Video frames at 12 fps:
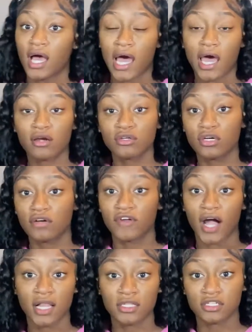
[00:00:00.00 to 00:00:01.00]
I don't know if
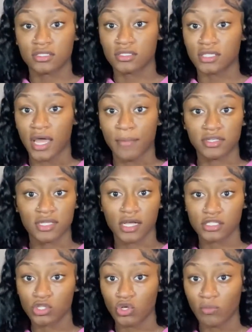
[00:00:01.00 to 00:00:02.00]
college is the same as high
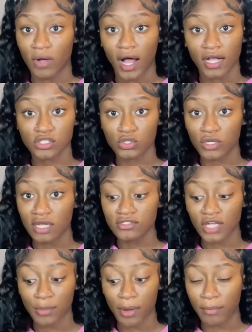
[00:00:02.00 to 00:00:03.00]
school, but high school, that
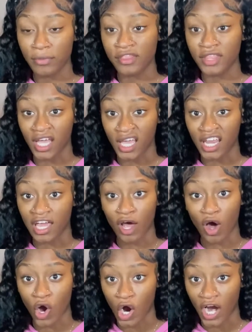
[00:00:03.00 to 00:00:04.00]
toilet paper be thin and
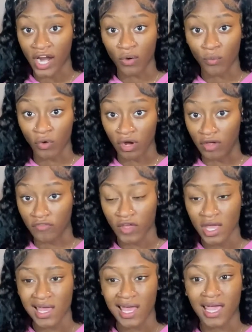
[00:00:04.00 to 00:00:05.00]
hard and rough,
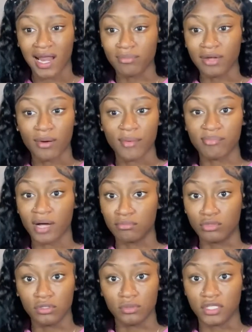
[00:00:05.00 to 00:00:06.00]
and I'm not wiping my
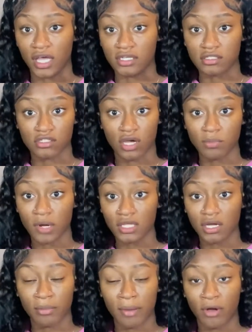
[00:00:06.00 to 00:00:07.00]
booty with that. So I'm probably
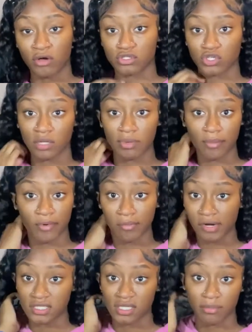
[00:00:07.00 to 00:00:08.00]
gonna bring my own toilet paper and
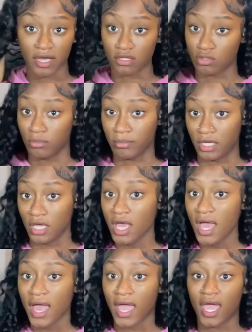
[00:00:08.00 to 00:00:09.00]
bring it to the bathroom with me.
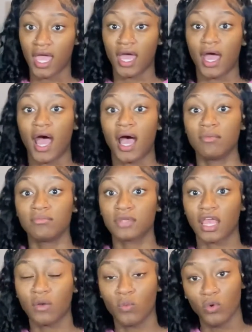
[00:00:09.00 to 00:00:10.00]
And I'm
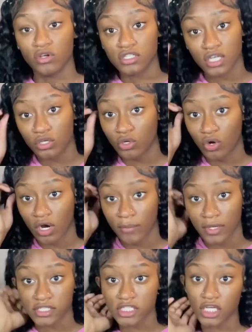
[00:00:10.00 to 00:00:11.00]
in Wilson dorm
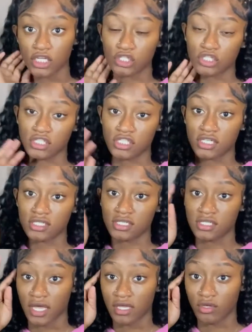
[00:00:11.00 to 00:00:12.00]
in Tennessee
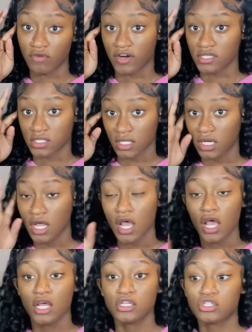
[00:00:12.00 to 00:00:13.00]
State University,
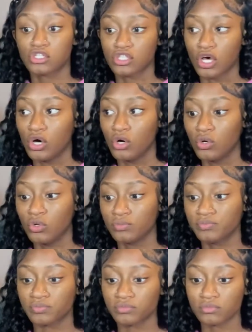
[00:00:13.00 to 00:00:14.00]
so
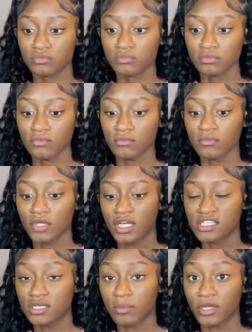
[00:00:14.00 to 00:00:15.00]

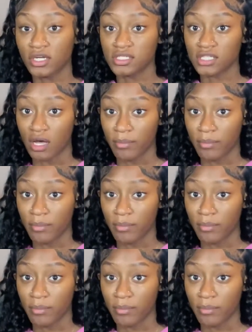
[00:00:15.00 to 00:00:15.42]
it's community style